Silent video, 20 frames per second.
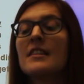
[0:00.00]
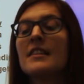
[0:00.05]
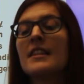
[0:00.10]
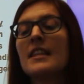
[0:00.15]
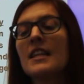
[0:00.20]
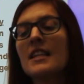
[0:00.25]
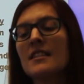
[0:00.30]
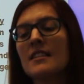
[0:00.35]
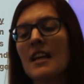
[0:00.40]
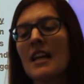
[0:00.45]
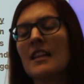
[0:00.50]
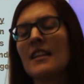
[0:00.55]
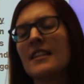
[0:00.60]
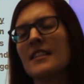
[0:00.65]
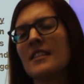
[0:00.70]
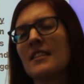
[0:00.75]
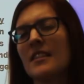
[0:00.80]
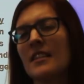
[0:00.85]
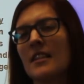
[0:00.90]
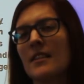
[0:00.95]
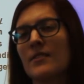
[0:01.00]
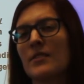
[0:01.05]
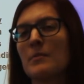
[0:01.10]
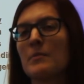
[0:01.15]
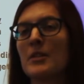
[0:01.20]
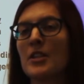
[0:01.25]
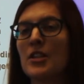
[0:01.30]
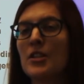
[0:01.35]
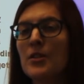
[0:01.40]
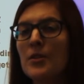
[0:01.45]
This I like to think of
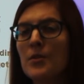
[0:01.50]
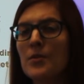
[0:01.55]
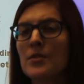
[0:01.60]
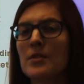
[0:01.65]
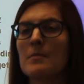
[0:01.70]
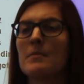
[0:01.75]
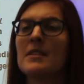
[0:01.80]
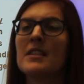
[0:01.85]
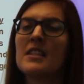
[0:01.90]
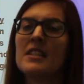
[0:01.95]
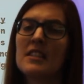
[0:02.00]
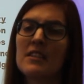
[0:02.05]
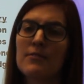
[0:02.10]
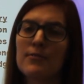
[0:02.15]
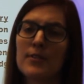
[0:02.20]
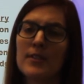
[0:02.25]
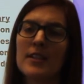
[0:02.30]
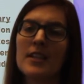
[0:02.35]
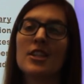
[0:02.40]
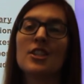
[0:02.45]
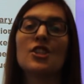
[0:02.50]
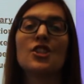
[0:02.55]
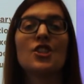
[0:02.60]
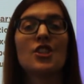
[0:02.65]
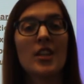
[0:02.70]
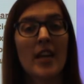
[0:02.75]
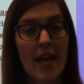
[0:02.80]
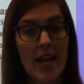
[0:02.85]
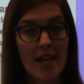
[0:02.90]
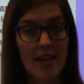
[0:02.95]
something new, something different, a
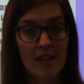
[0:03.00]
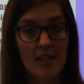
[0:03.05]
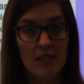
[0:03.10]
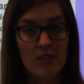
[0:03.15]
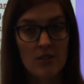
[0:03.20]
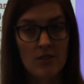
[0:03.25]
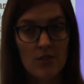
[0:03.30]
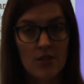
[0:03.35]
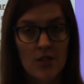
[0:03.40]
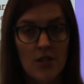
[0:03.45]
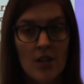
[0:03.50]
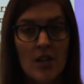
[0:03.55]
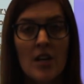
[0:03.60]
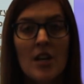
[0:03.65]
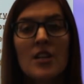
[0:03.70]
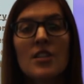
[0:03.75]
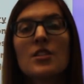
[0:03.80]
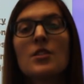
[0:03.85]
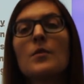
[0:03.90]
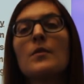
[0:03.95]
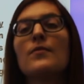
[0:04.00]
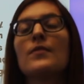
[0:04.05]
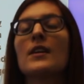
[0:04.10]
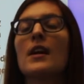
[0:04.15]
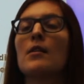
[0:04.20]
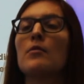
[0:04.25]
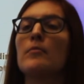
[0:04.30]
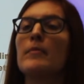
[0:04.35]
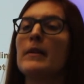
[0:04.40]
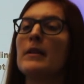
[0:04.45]
change. So if the
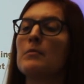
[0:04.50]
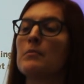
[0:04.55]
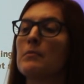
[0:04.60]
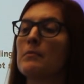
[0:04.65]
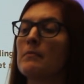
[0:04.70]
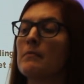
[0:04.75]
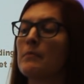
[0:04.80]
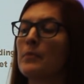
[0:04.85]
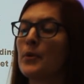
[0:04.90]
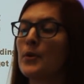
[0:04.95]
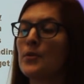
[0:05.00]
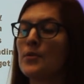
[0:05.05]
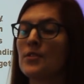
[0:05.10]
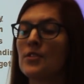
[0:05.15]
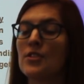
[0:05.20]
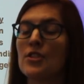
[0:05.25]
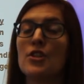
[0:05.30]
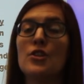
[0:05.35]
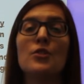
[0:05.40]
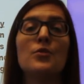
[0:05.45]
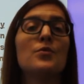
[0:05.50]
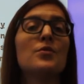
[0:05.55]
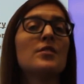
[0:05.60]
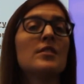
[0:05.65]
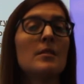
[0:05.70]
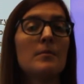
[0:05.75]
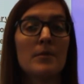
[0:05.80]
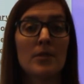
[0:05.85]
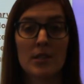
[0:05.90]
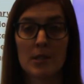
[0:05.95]
government produces a new
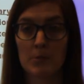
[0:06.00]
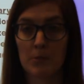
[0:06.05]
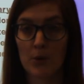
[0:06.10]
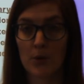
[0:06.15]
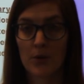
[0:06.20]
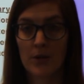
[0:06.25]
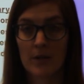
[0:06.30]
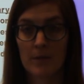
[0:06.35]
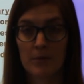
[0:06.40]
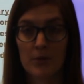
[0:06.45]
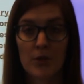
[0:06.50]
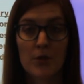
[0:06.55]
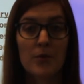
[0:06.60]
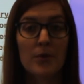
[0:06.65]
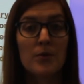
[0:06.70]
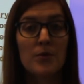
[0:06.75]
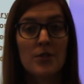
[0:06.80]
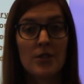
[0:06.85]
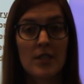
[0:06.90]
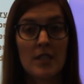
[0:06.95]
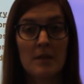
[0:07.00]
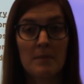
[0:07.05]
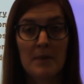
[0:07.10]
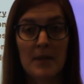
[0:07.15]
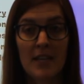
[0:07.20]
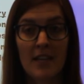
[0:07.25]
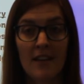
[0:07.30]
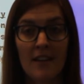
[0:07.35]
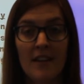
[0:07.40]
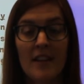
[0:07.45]
stimulus program to grow
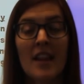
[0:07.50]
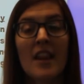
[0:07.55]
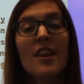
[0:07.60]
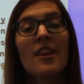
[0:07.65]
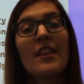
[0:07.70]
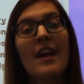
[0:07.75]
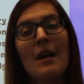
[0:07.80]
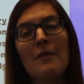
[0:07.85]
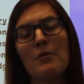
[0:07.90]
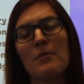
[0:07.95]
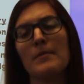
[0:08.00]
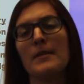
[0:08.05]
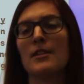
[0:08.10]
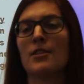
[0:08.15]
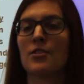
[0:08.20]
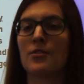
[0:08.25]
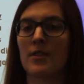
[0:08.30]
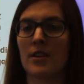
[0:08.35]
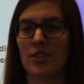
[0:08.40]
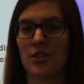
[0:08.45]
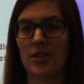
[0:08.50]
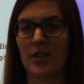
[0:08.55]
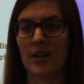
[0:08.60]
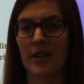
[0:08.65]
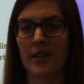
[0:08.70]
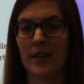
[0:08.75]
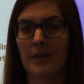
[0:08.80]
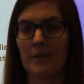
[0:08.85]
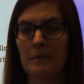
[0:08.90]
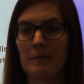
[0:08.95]
GDP, that would be
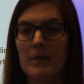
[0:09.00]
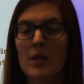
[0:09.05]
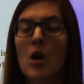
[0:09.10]
discretionary.